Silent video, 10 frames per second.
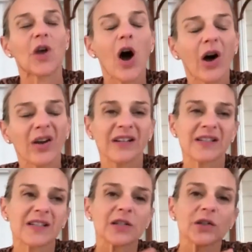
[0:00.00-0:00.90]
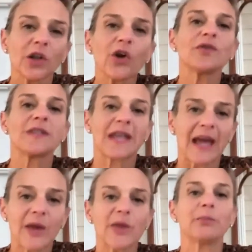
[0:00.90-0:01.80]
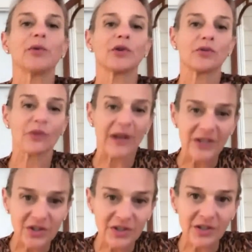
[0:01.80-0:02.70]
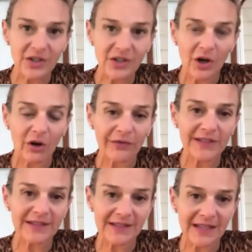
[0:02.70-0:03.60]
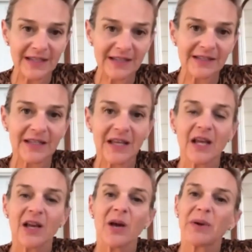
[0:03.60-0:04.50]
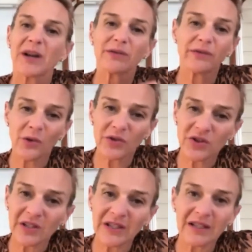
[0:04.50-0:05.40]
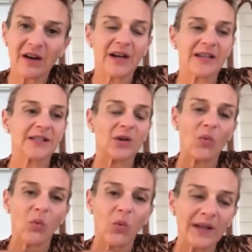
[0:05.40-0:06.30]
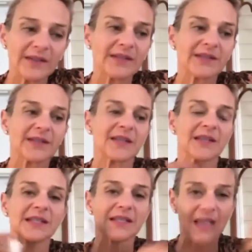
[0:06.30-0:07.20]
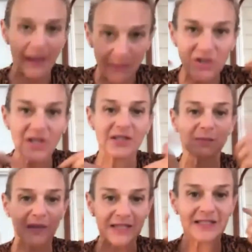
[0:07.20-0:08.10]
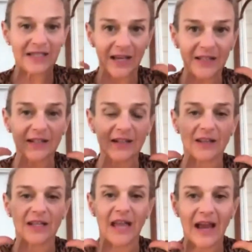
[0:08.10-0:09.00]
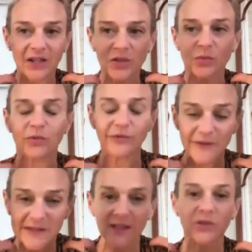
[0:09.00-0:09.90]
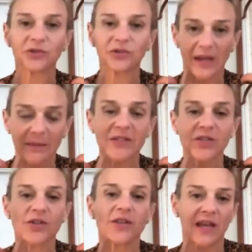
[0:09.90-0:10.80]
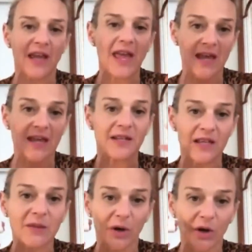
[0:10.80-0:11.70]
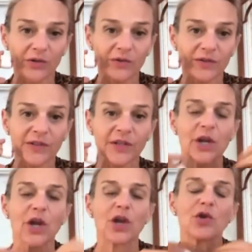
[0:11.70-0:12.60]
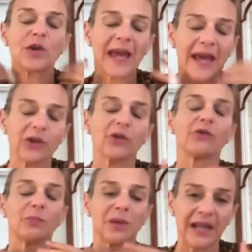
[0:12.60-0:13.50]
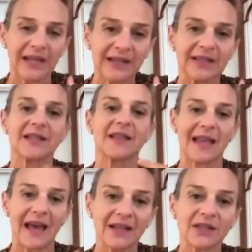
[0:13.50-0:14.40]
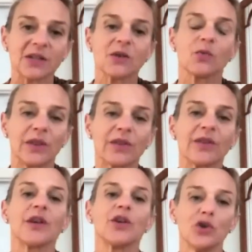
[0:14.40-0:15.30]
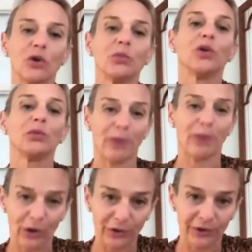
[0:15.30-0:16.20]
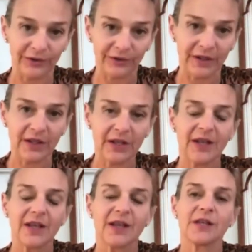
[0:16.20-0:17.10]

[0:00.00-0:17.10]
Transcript: uh, slow down the progression of the disease. Yes. But unfortunately, guys, once the damage has been done, the actual physical damage to their head and their bones, you cannot replace that with normal bone. Mm.